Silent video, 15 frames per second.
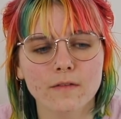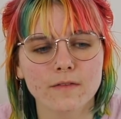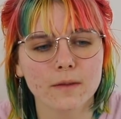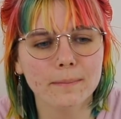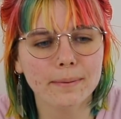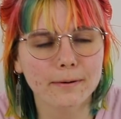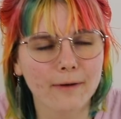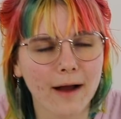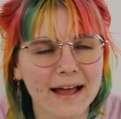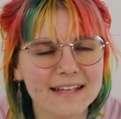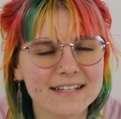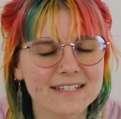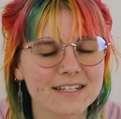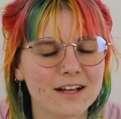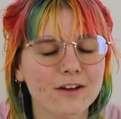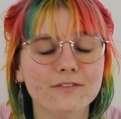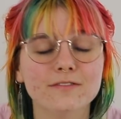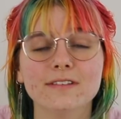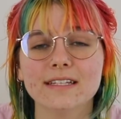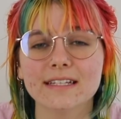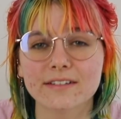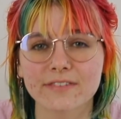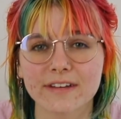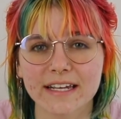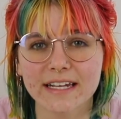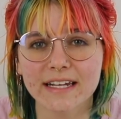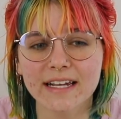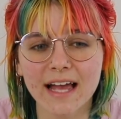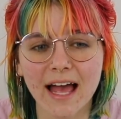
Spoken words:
The price of living